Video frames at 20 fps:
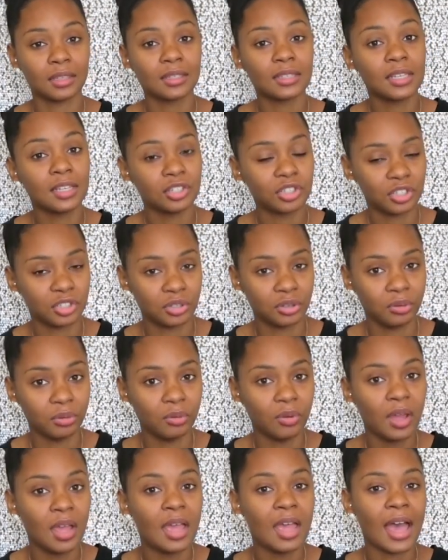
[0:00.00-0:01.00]
tissue
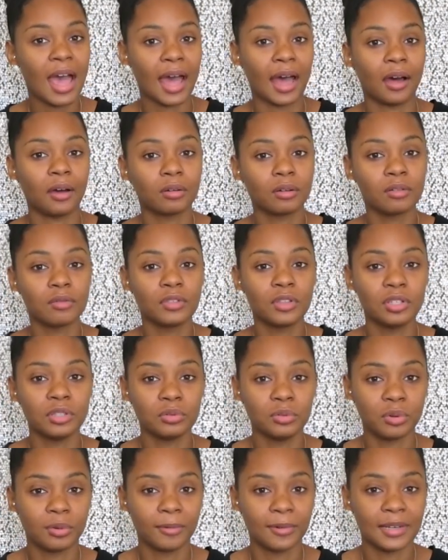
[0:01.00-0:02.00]
out of the
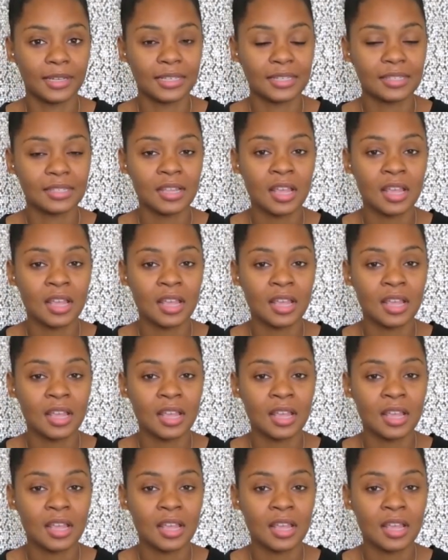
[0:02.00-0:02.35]
uterus